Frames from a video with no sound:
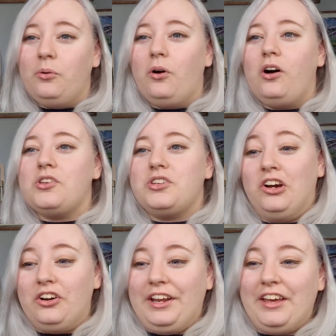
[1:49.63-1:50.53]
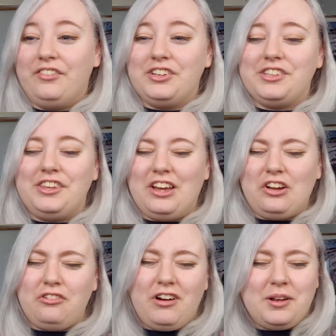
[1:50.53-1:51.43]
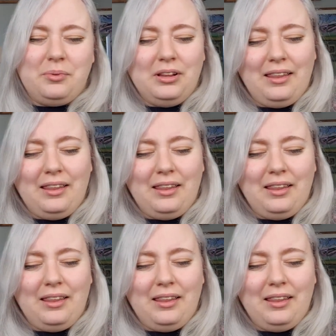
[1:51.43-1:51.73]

We're also not going to give it to the incredible